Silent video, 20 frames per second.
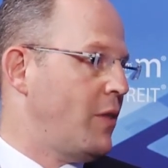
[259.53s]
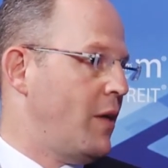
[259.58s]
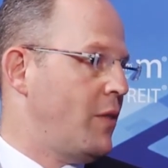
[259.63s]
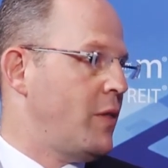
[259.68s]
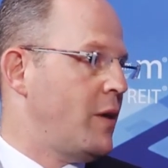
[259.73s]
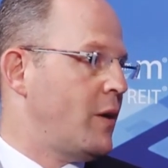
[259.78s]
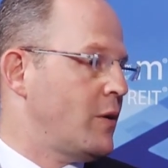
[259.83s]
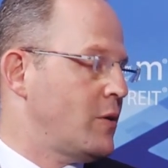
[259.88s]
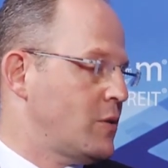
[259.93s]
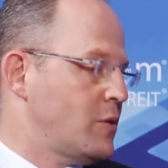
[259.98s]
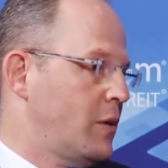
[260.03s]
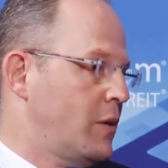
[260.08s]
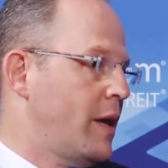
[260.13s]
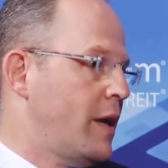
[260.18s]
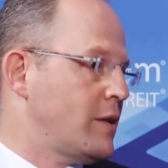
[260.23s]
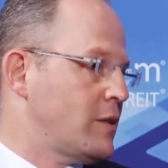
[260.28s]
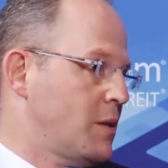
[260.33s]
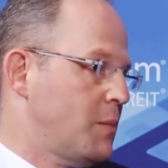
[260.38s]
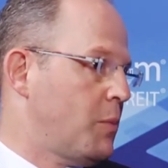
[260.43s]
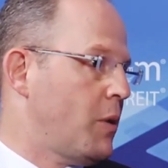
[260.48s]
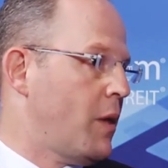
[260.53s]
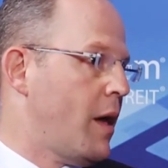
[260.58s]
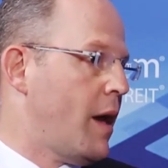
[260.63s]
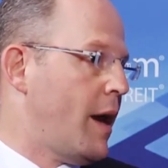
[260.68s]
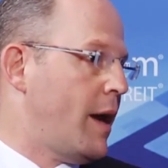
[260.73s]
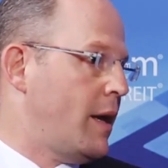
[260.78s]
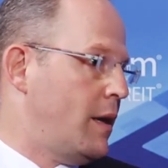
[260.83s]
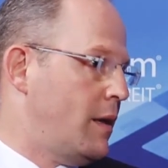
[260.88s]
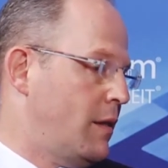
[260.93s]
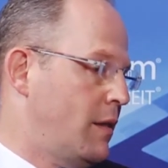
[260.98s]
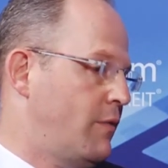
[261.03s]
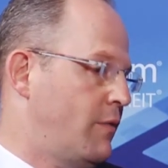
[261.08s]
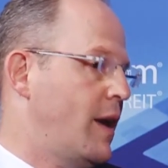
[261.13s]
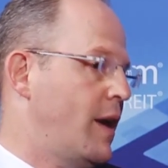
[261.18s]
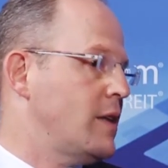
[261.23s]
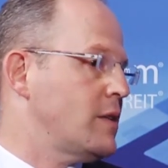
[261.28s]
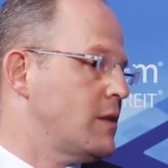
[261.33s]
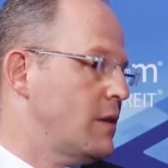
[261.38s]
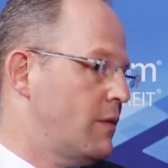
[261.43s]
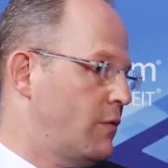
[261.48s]
that there is less supply in the
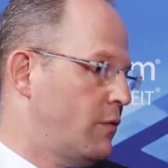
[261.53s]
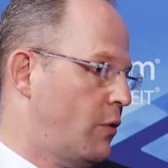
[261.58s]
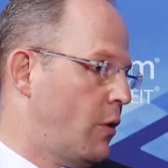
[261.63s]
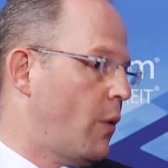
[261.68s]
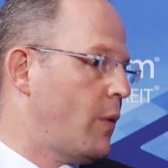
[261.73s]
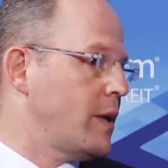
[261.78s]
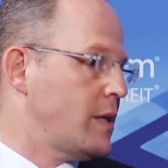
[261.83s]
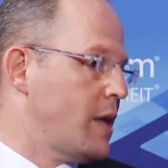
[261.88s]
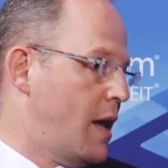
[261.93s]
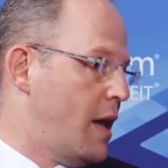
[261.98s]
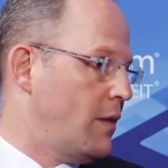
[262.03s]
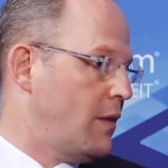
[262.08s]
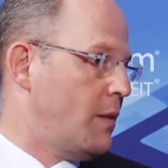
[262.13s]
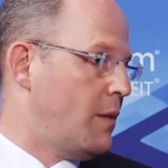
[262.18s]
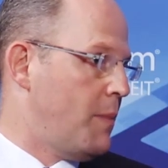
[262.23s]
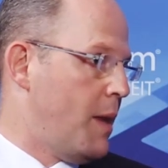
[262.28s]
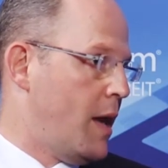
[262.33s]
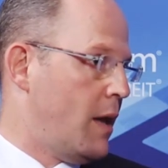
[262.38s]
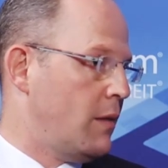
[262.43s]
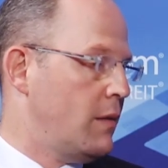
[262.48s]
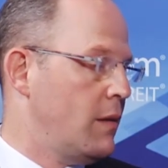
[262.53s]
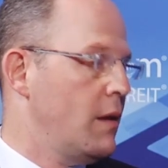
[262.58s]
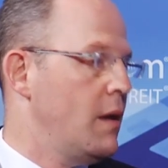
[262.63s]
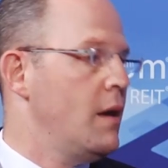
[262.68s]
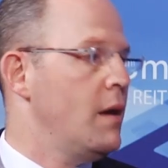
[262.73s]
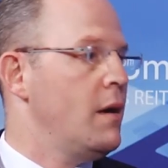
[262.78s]
face of growing tenant demand.